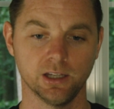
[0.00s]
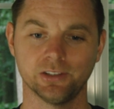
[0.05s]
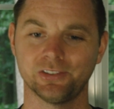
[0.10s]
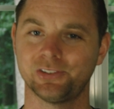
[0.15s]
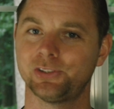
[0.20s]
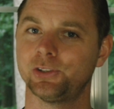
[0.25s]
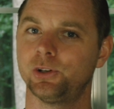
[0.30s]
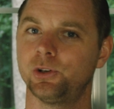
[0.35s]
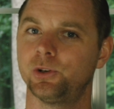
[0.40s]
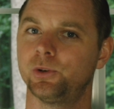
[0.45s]

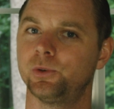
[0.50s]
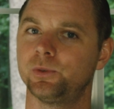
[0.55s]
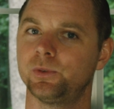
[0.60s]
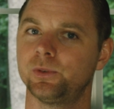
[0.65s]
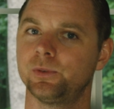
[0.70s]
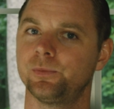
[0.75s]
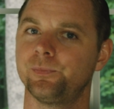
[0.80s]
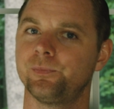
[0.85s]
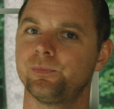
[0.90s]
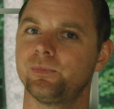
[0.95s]
So
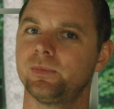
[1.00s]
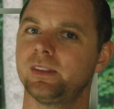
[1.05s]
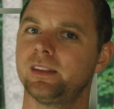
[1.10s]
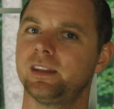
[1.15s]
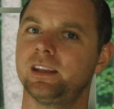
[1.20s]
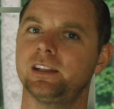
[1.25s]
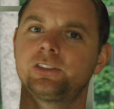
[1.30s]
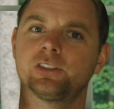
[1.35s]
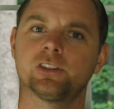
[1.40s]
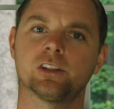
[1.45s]

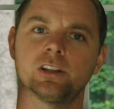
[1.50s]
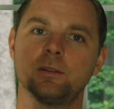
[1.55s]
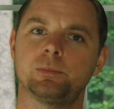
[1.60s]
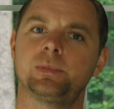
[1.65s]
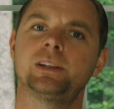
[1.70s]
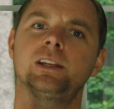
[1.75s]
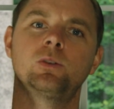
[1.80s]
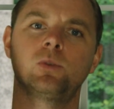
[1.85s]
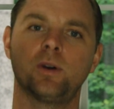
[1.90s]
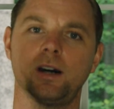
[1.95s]
it's gonna
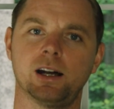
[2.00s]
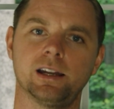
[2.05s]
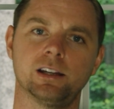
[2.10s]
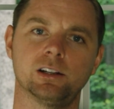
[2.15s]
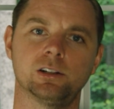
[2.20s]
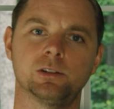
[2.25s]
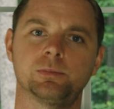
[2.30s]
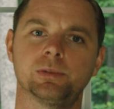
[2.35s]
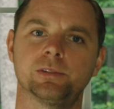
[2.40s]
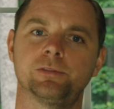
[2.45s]
be a
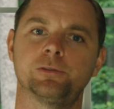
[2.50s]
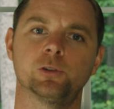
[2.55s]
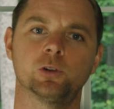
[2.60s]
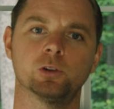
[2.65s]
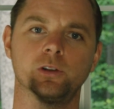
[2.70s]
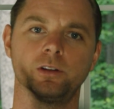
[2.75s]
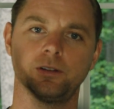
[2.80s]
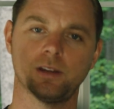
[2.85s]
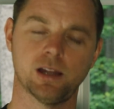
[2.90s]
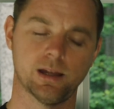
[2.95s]
while
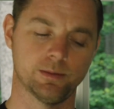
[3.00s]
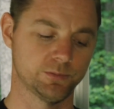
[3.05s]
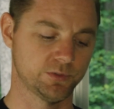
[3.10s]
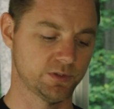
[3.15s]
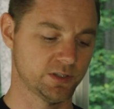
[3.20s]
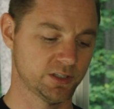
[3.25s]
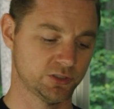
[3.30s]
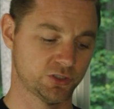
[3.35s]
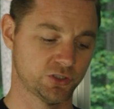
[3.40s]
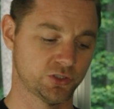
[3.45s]
before
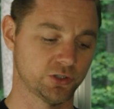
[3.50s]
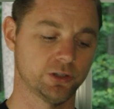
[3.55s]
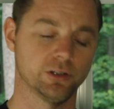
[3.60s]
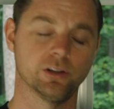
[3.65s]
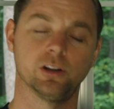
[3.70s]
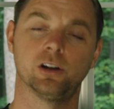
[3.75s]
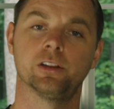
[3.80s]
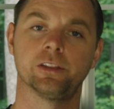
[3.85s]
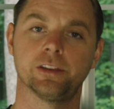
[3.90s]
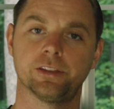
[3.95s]
I'm
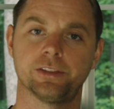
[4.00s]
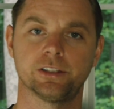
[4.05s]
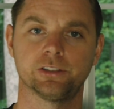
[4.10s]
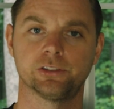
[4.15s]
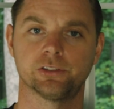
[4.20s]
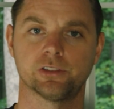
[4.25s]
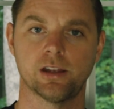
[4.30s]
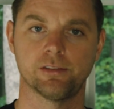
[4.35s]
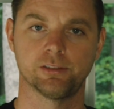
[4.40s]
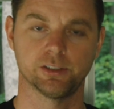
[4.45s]
sure all the
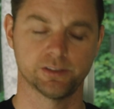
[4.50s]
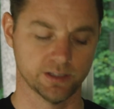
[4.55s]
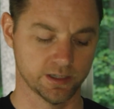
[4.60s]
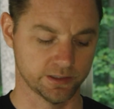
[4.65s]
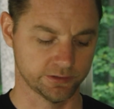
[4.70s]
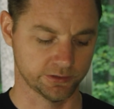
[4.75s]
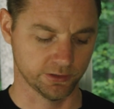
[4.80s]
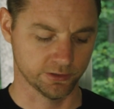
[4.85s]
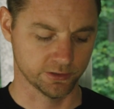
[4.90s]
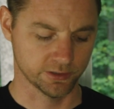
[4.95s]
things they're
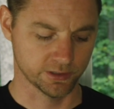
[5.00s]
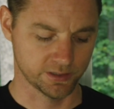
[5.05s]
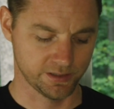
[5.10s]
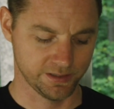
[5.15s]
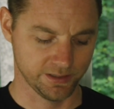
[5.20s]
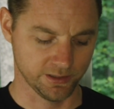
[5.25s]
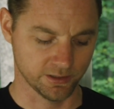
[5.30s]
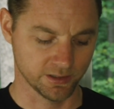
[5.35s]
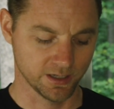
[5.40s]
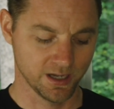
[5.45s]
advertising are on
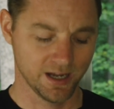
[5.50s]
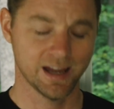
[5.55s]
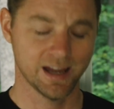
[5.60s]
here.